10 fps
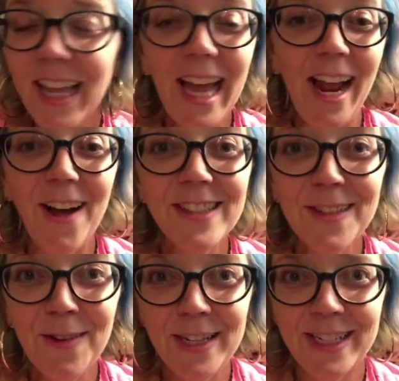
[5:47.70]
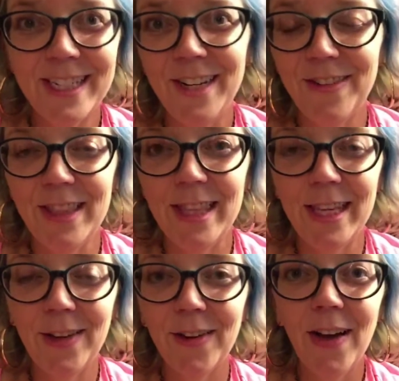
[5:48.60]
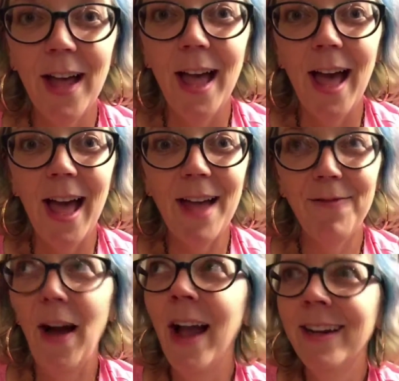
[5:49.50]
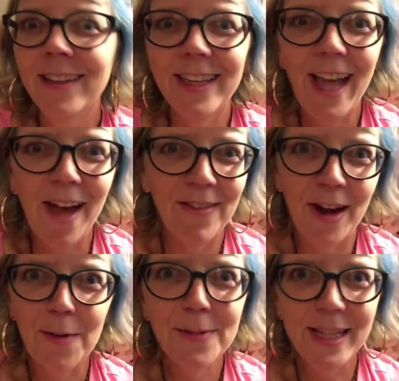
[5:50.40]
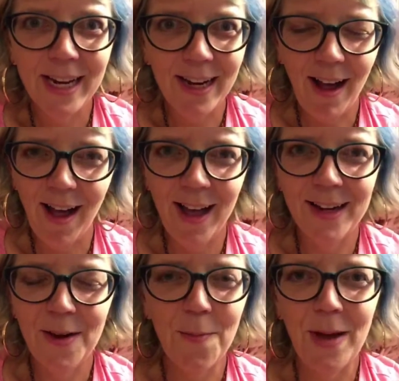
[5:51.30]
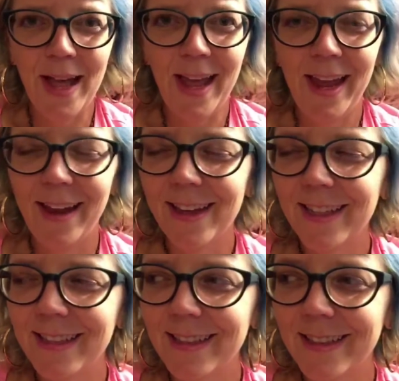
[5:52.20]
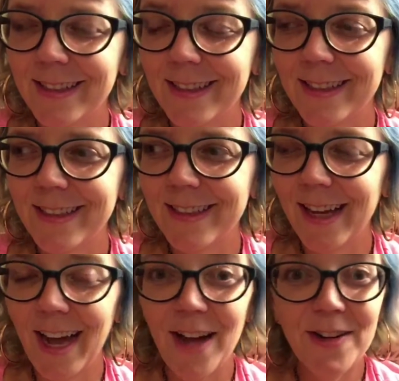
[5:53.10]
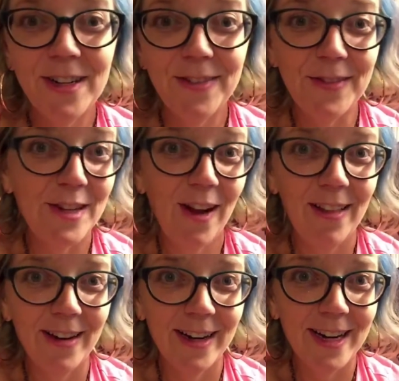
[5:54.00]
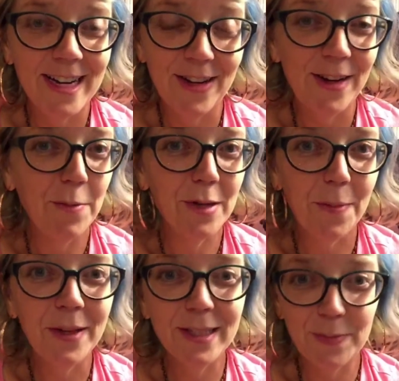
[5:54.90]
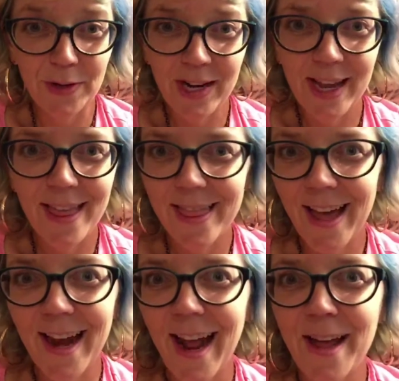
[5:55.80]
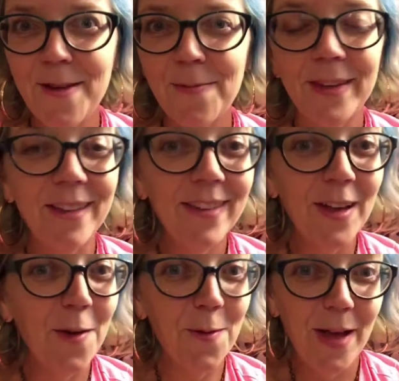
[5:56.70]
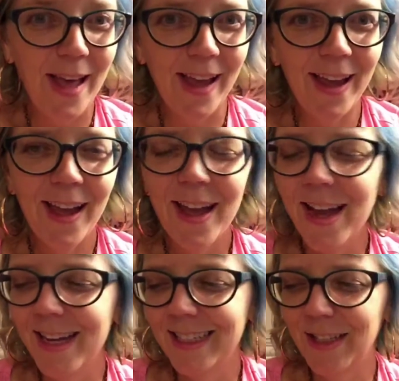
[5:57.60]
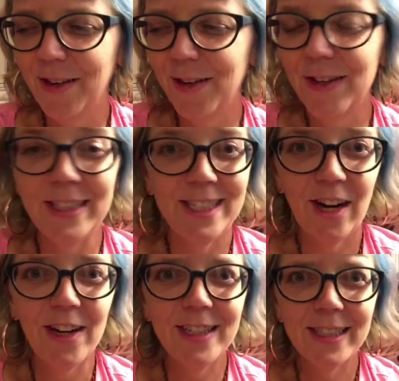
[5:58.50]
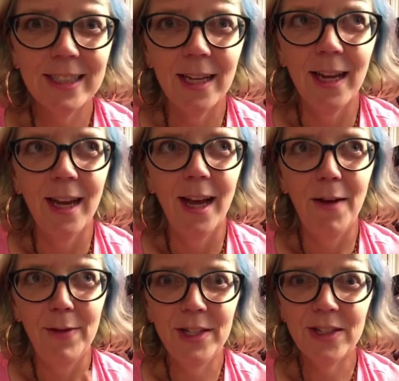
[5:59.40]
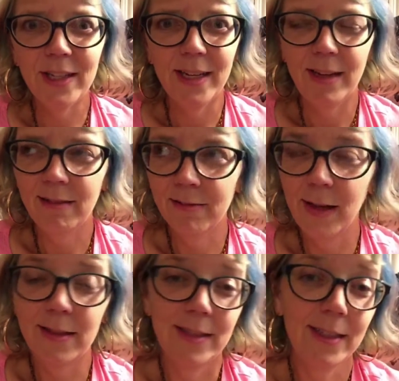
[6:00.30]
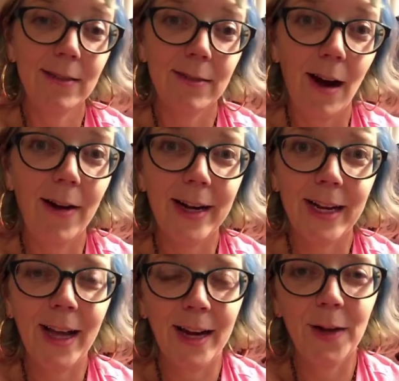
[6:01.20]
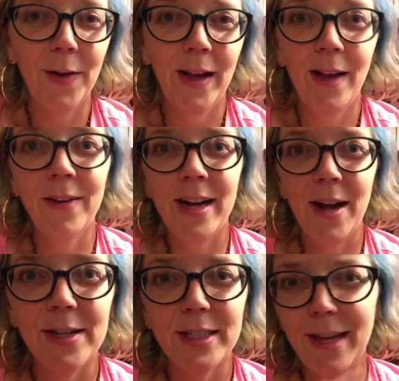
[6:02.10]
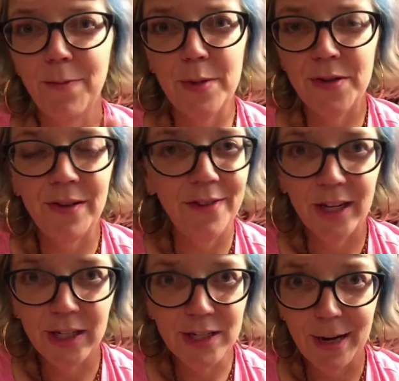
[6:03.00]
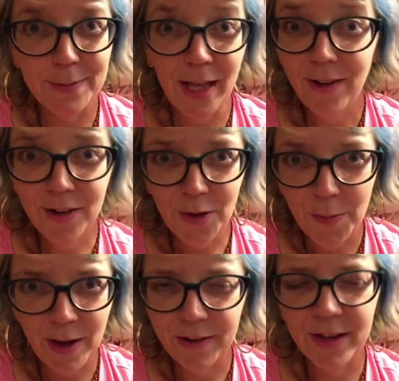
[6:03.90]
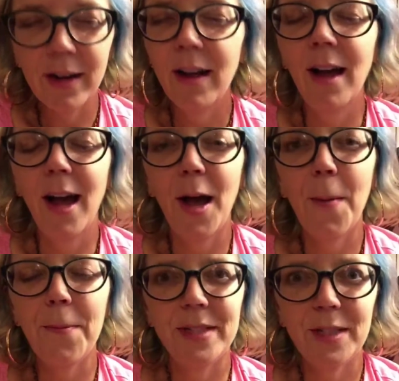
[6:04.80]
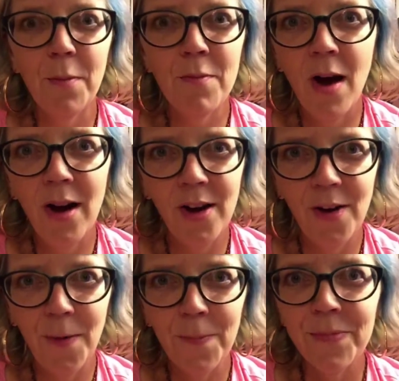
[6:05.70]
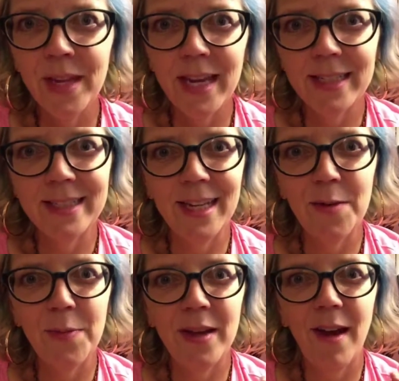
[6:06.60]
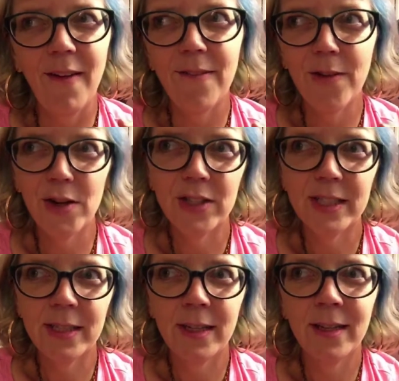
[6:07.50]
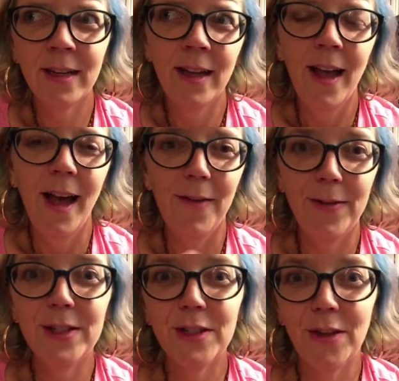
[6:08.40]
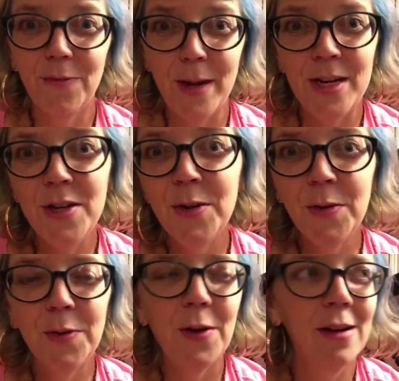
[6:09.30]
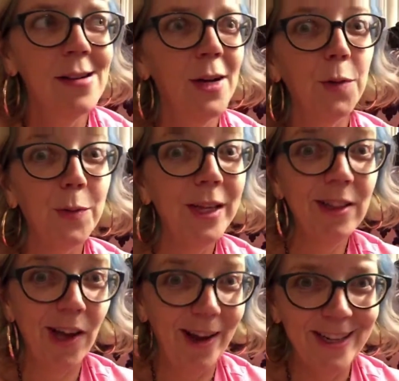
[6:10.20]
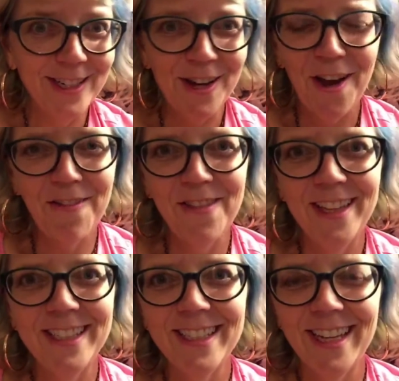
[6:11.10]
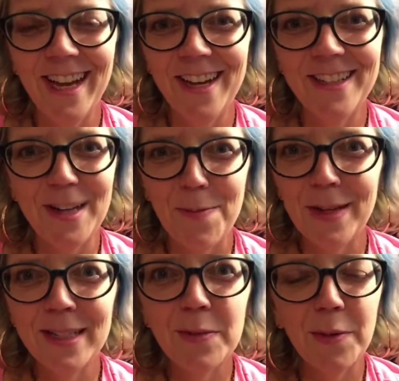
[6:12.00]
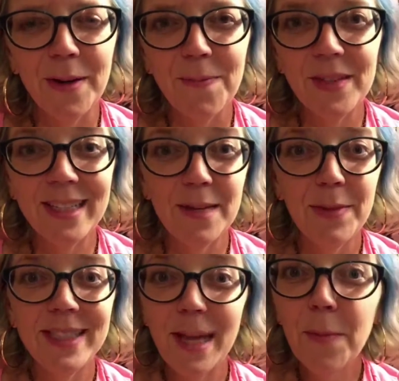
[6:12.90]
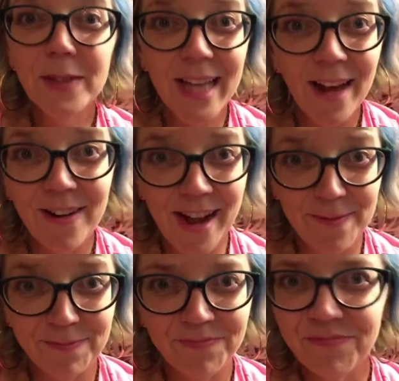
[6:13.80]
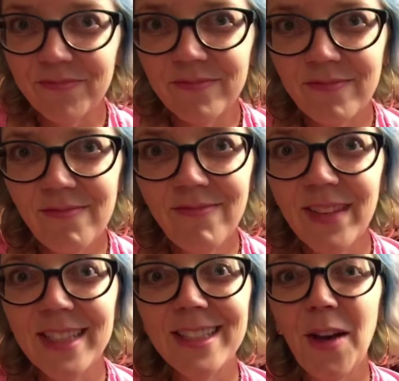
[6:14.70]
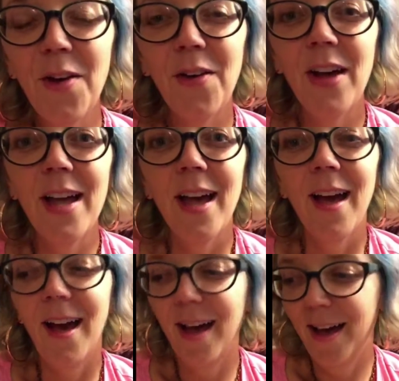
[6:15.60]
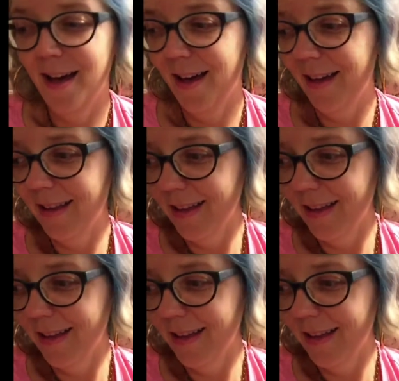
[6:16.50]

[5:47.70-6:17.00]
I also wanted to share with you, I finally have an update on my $150 Nerium shopping spree that I am giving away. So it starts officially, well, it's still already kind of going on right just haven't been doing a very good job telling you about it. But tomorrow is going to be our first official of my new relaunch of this shopping spree. It's going to be Sample Saturday. So I